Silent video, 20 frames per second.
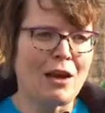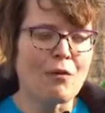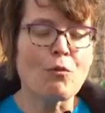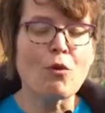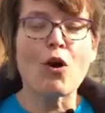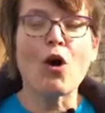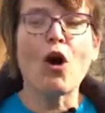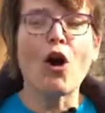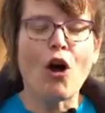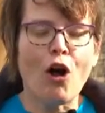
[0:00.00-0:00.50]
And
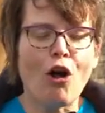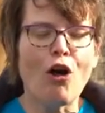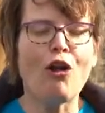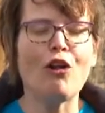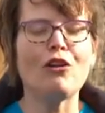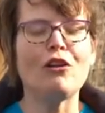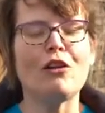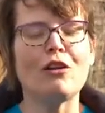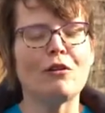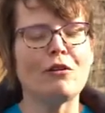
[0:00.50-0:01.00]
we're
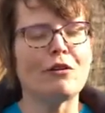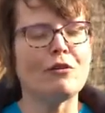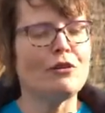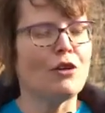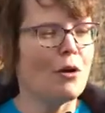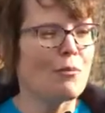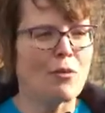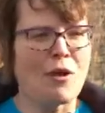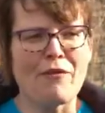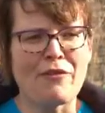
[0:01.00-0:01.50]
all,
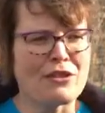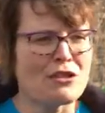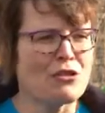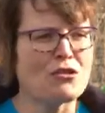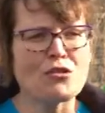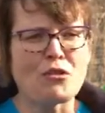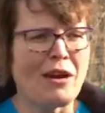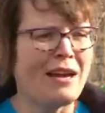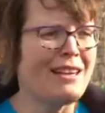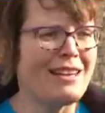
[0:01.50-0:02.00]
nonprofits
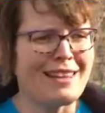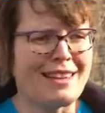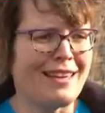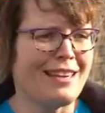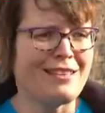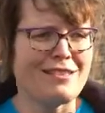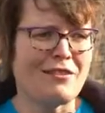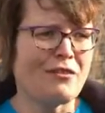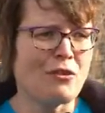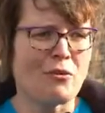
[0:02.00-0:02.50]
are trying to
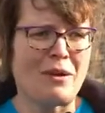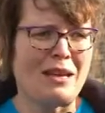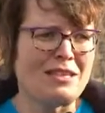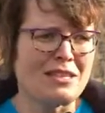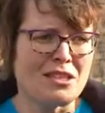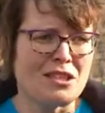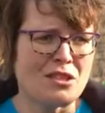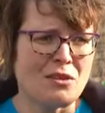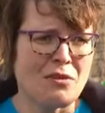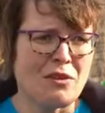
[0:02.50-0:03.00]
think of different
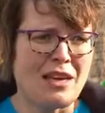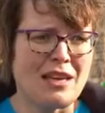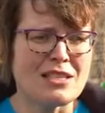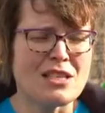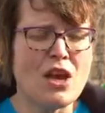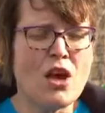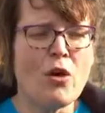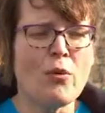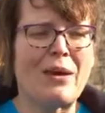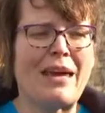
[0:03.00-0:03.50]
ways to do things.